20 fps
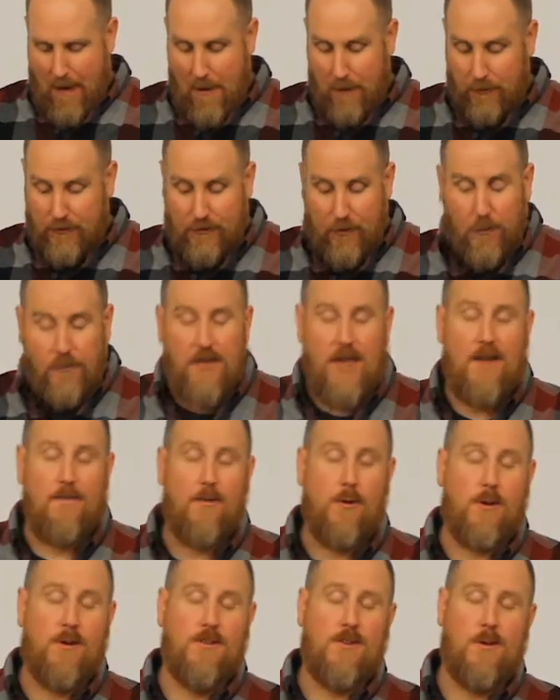was so
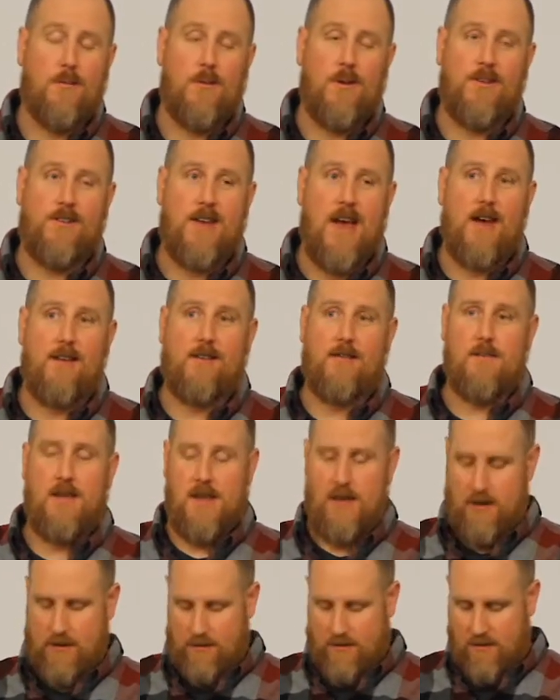thankful because he reached out to
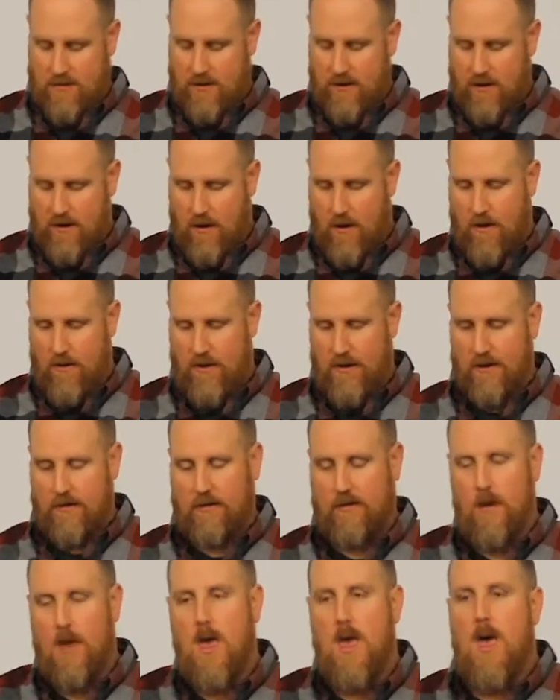me during all
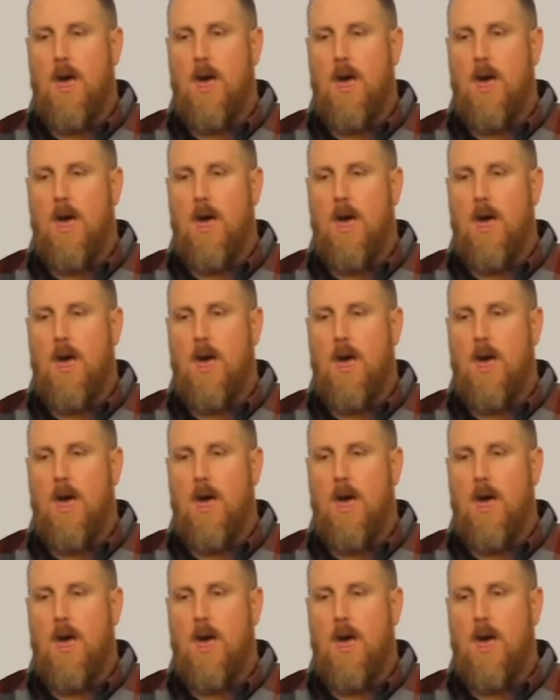this,